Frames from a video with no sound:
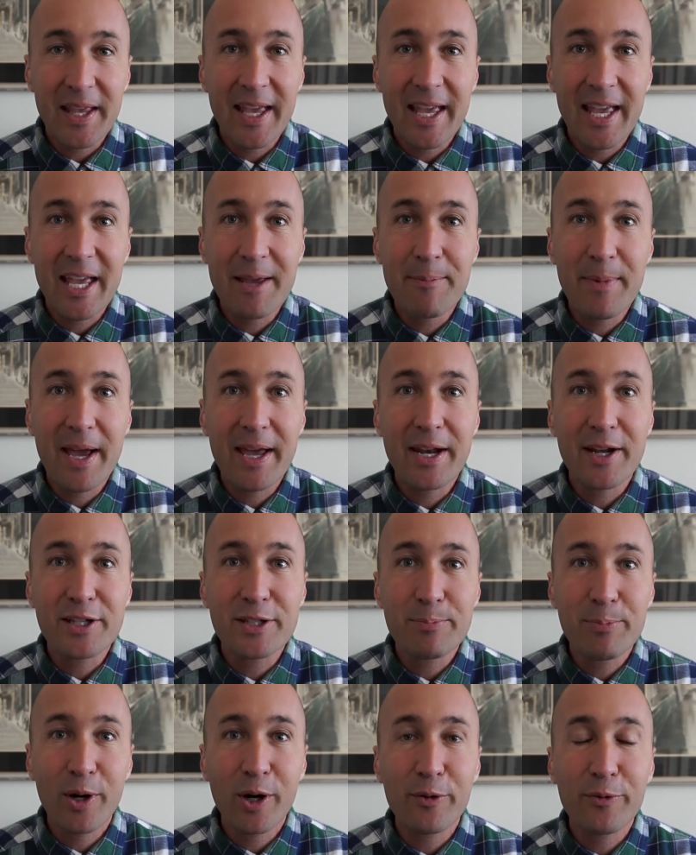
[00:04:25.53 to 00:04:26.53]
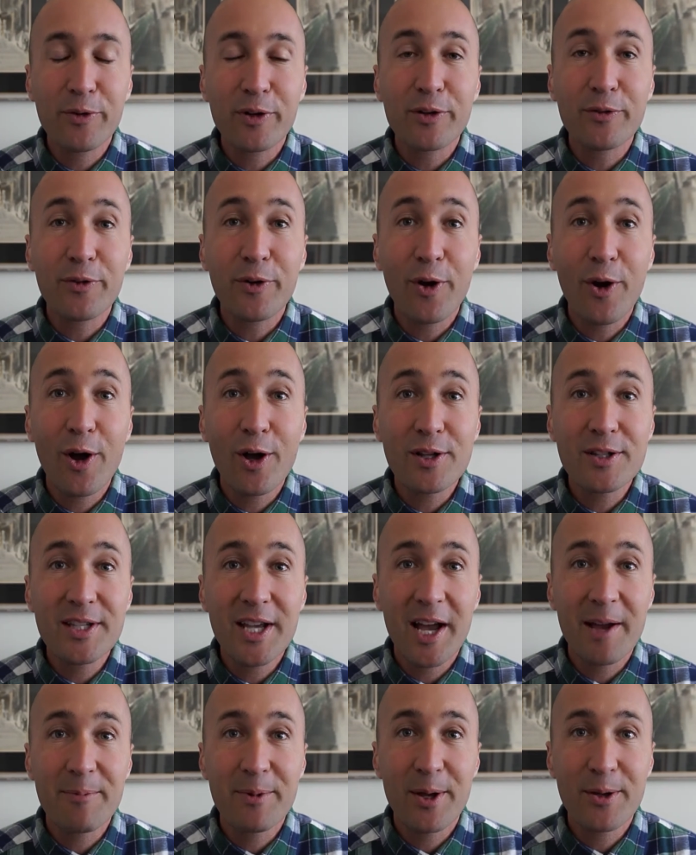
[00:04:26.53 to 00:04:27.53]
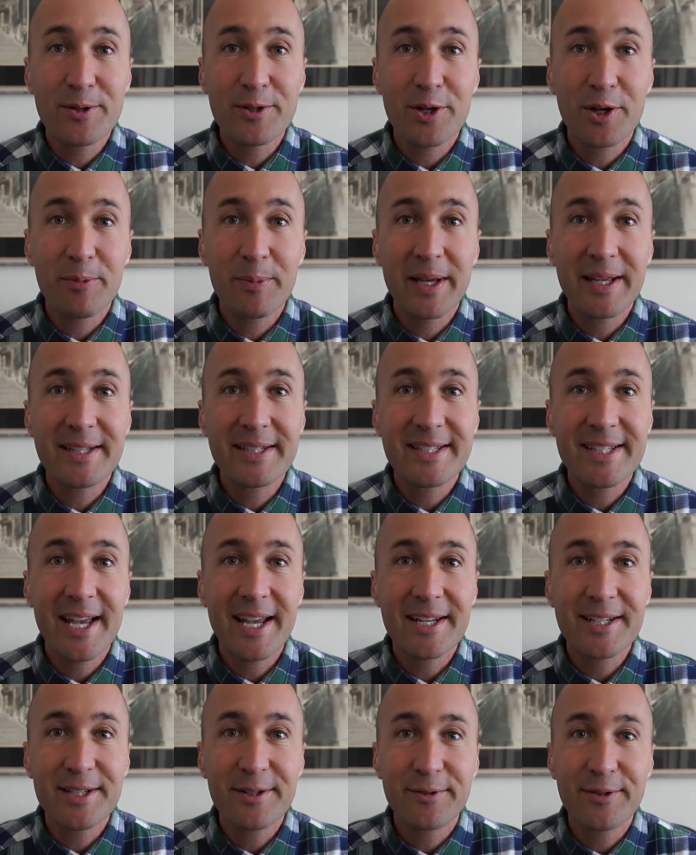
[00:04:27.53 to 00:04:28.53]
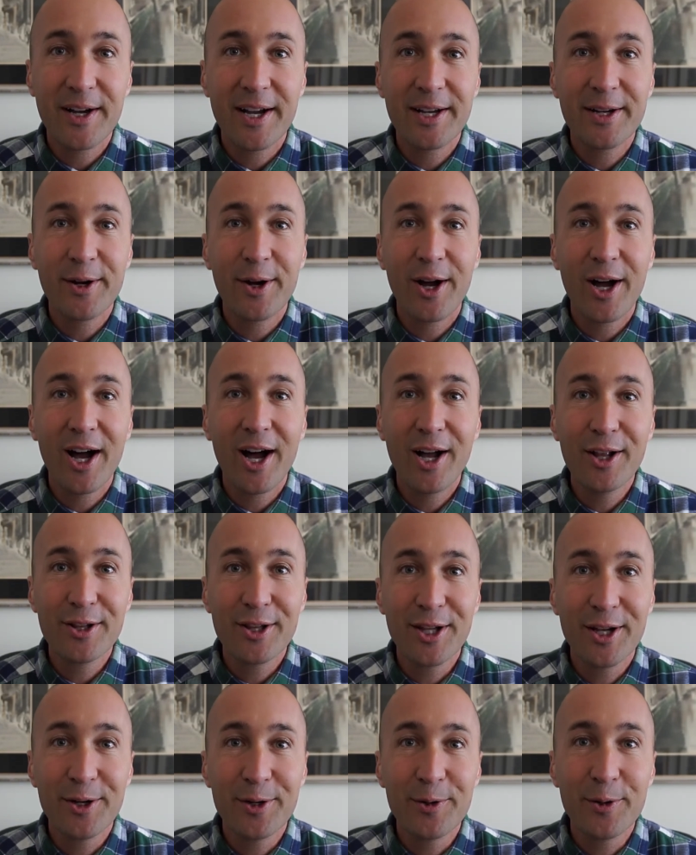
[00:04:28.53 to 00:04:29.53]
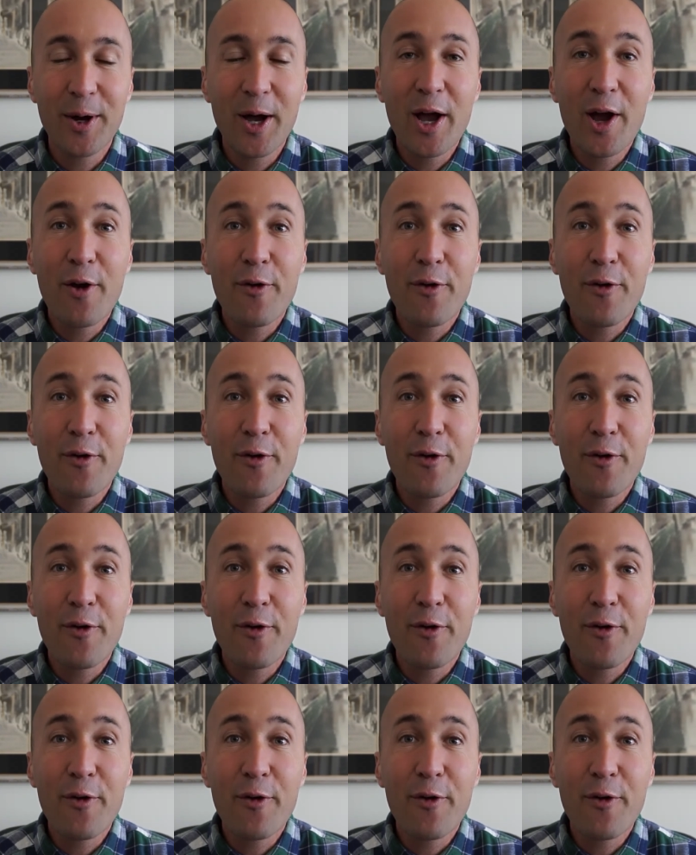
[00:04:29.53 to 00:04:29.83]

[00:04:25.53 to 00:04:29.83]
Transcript: he made us perfect for all time, those who are being sanctified. Hollow.